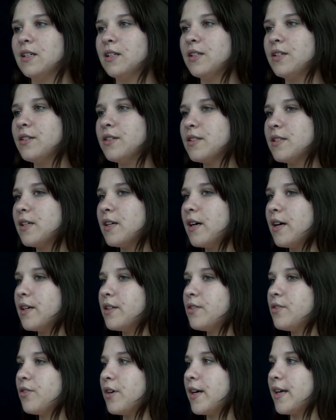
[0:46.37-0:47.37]
there was
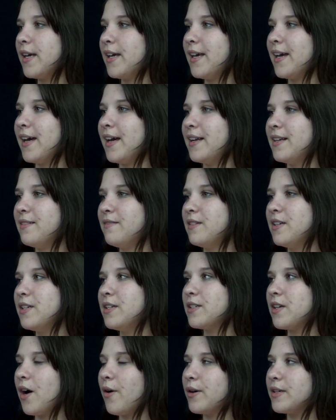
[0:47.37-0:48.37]
a dorky kid.
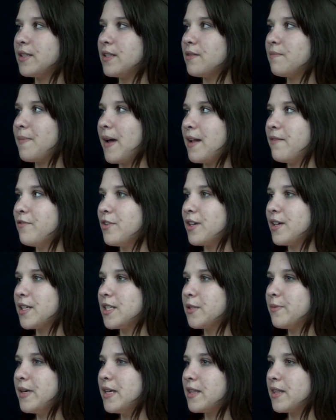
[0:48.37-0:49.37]
He's always been really
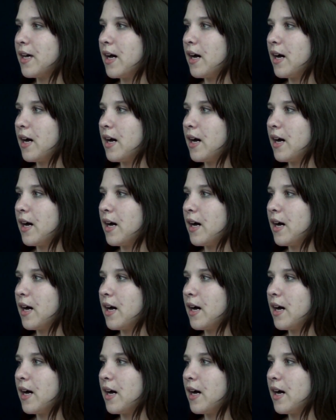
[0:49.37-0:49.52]
sweet